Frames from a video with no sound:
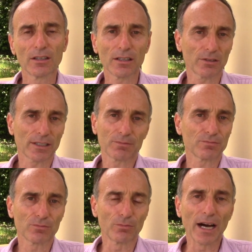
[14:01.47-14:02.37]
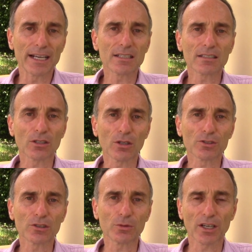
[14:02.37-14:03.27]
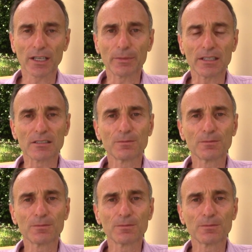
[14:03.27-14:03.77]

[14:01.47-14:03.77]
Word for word: you know, mice and also with honeybees.